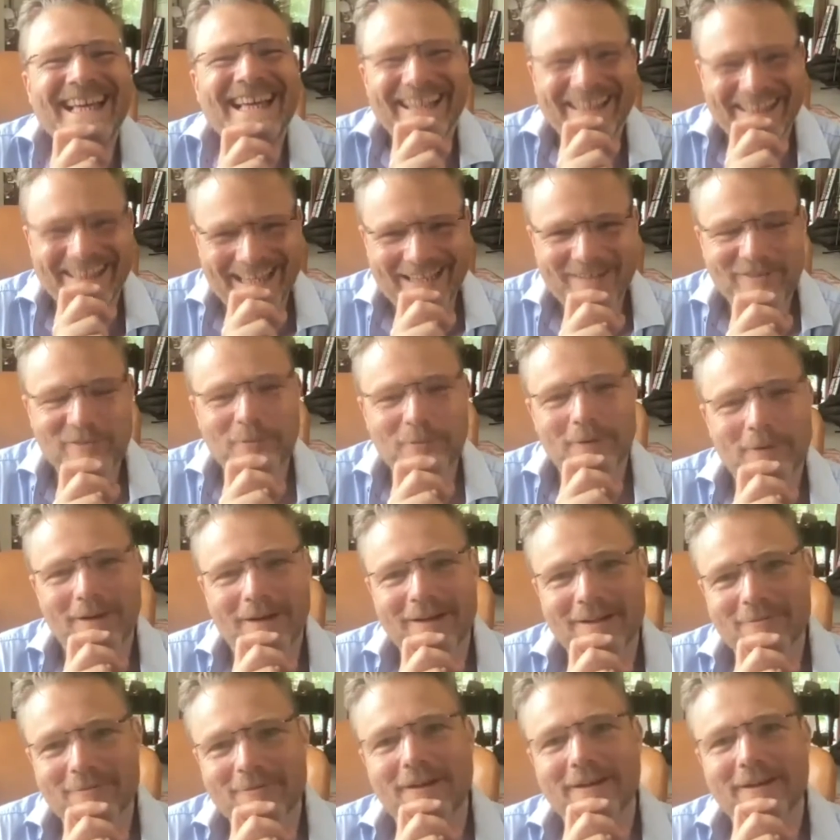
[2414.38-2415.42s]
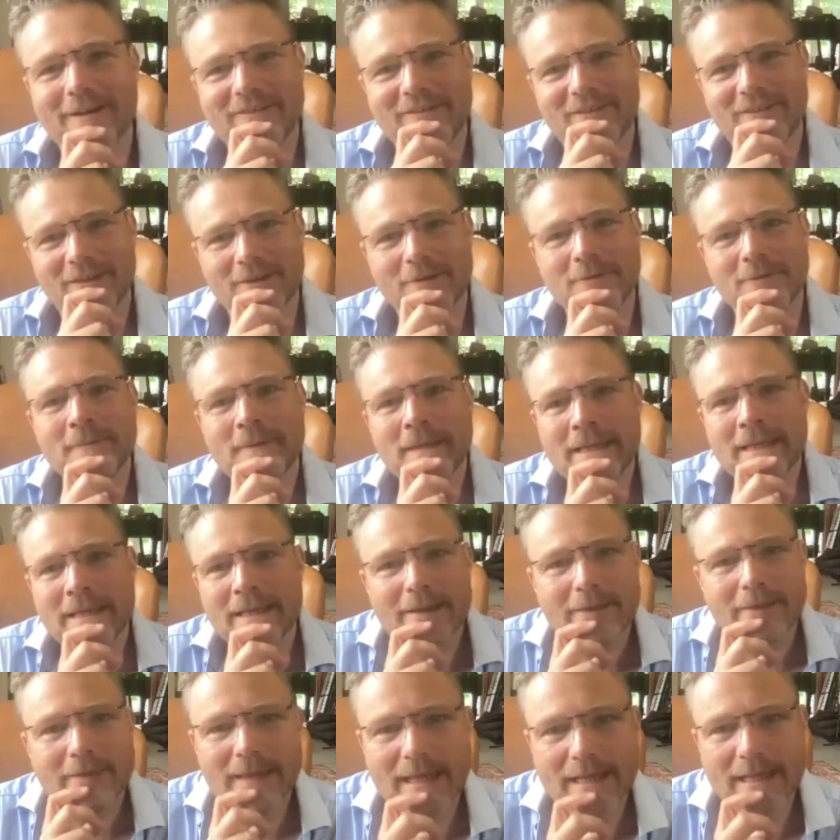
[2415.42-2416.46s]
that's what I'll write to
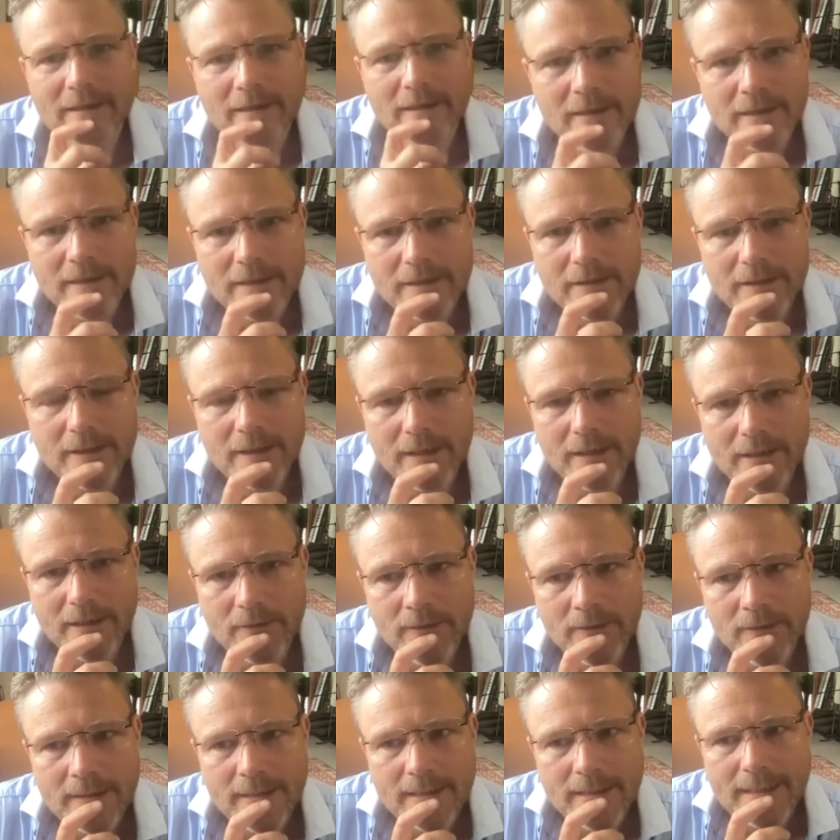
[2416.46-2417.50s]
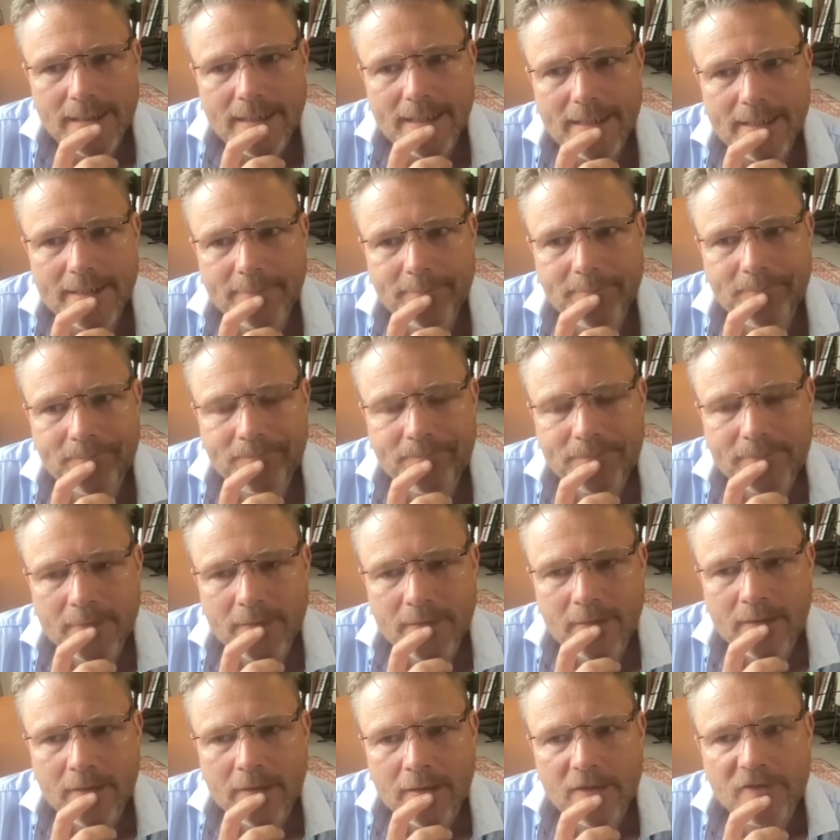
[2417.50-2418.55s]
then, you know. Um,
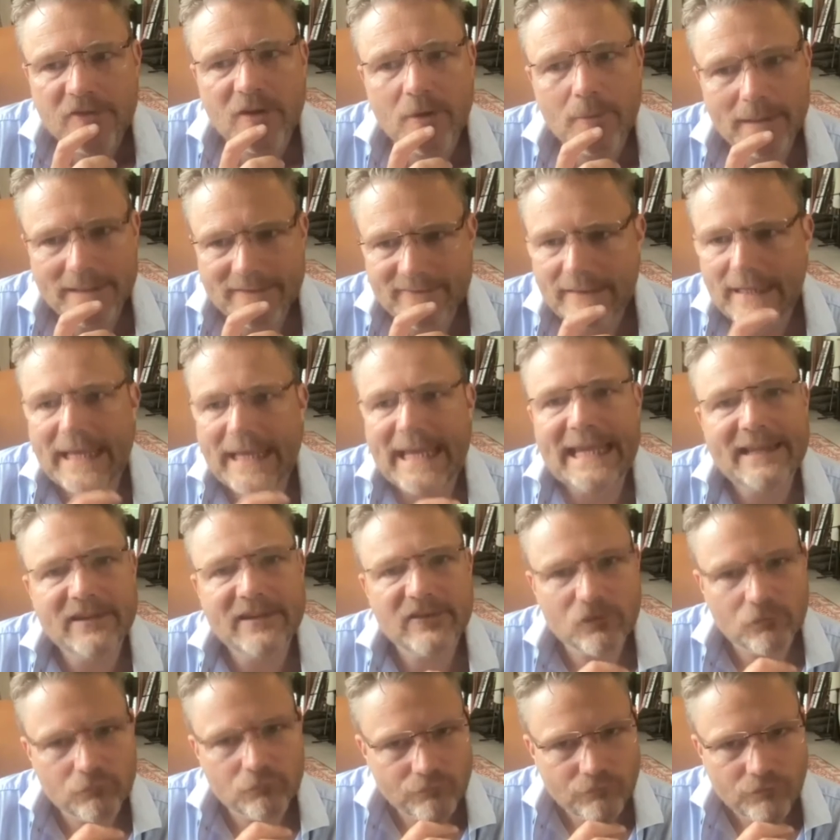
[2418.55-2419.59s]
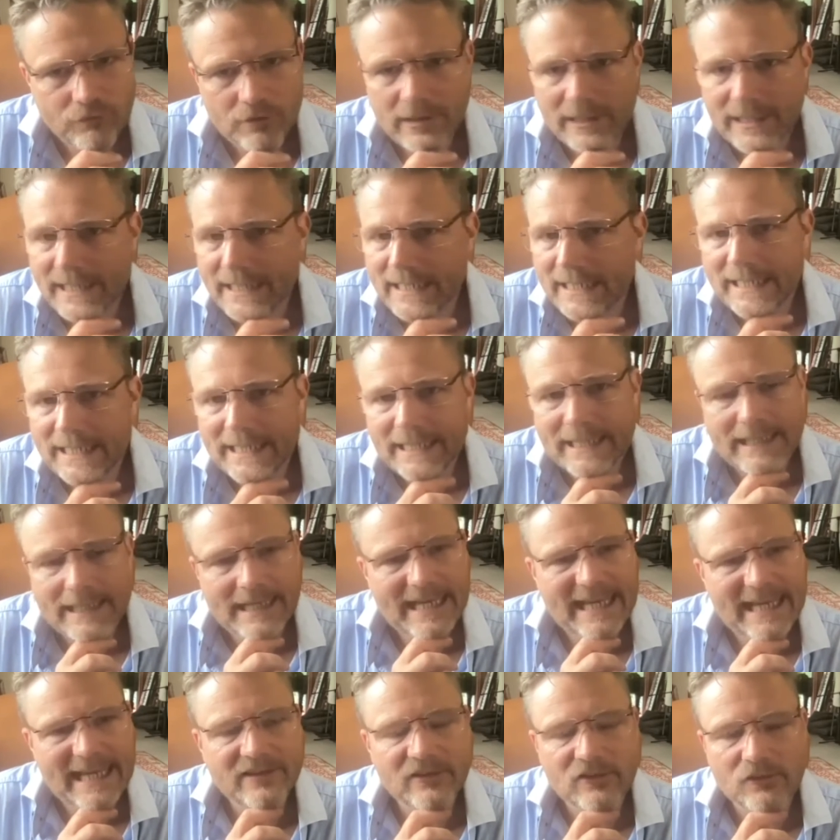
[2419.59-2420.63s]
so it it's really
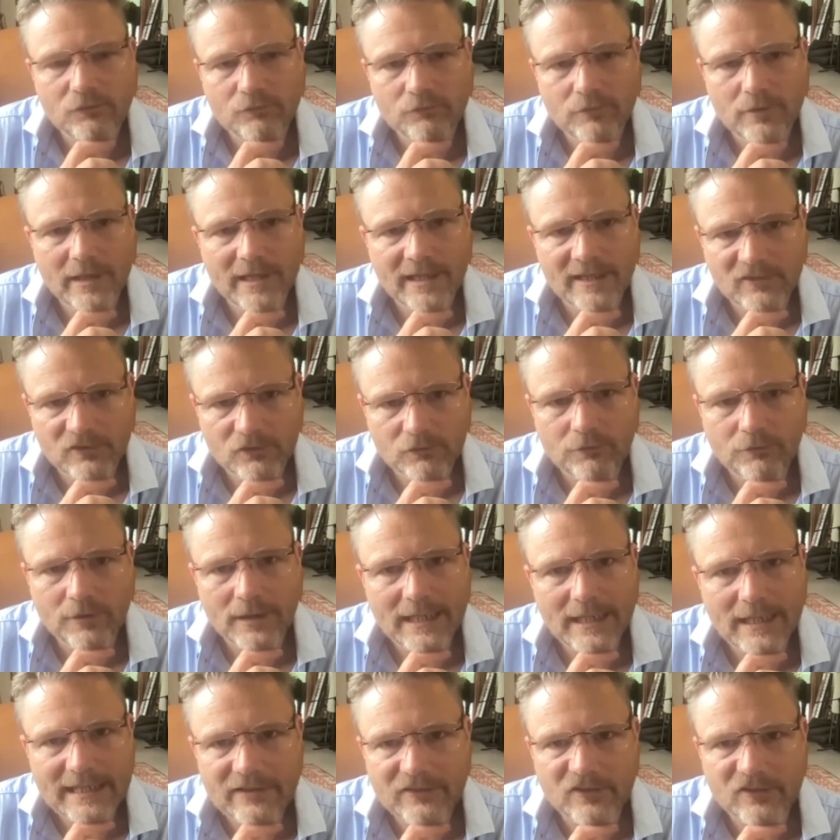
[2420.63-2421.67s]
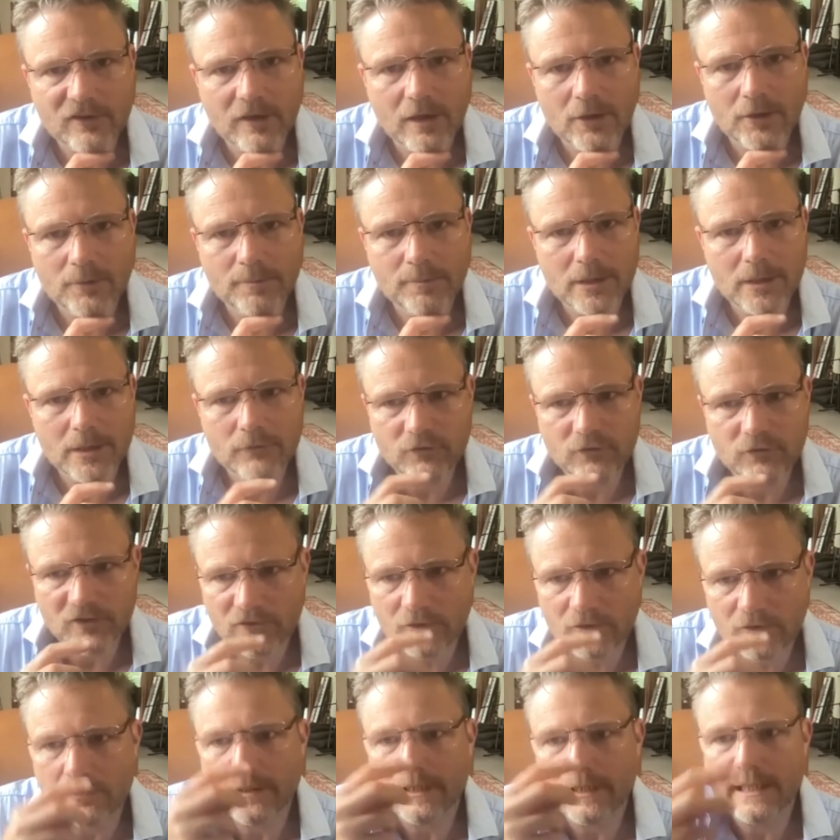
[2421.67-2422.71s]
it's it's really slow, but you've just
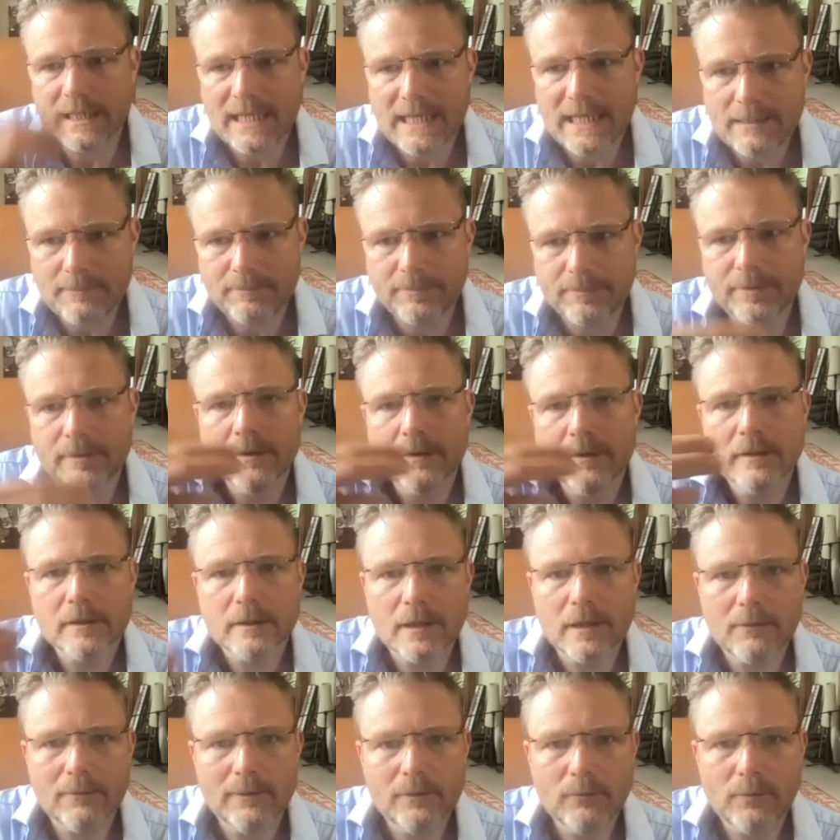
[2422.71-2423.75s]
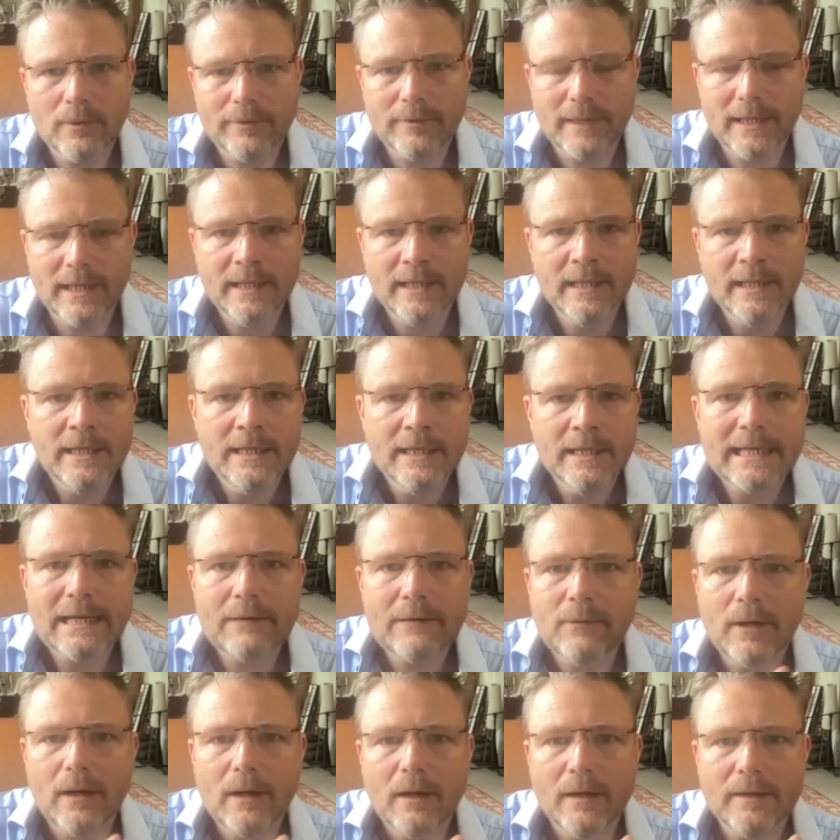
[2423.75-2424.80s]
got to keep going with it. Now,
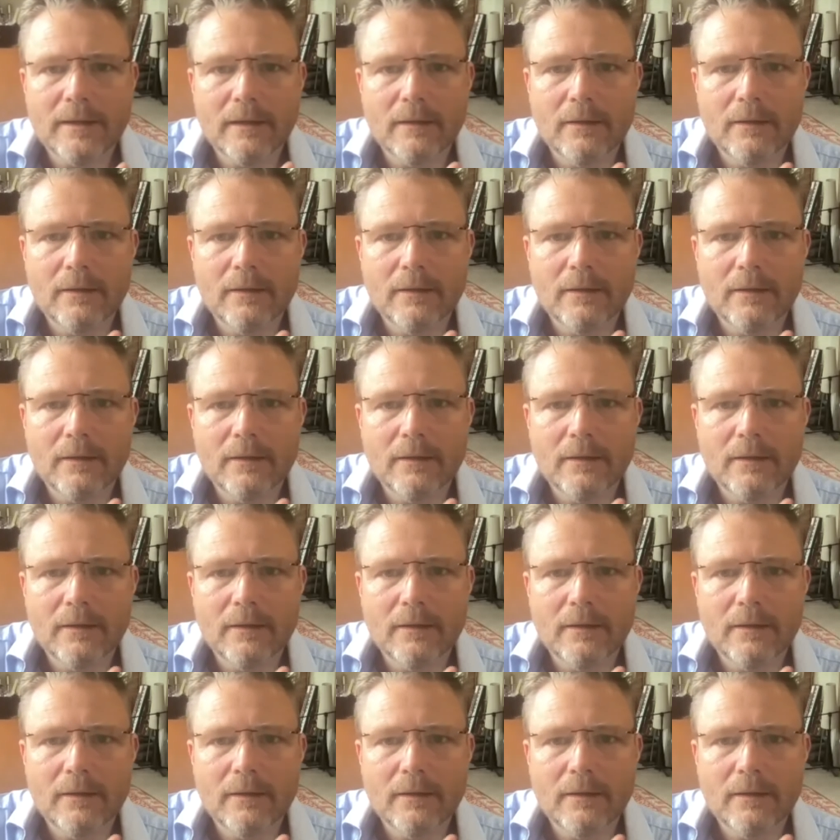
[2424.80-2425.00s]
I,